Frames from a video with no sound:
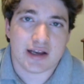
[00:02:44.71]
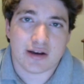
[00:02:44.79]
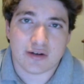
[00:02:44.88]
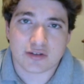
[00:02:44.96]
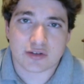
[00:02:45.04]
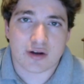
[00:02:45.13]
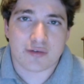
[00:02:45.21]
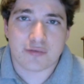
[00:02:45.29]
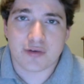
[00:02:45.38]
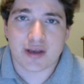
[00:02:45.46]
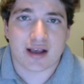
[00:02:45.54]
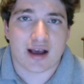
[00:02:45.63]
It was a rough
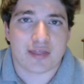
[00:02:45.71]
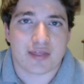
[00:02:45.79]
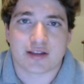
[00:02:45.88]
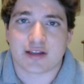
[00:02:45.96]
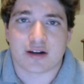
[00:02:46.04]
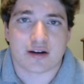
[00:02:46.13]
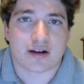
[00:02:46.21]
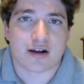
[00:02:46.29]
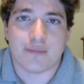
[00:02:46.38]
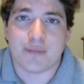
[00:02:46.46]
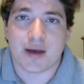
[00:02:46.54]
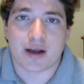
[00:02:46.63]
week. I think they're going to
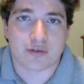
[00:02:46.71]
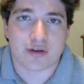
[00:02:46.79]
come back,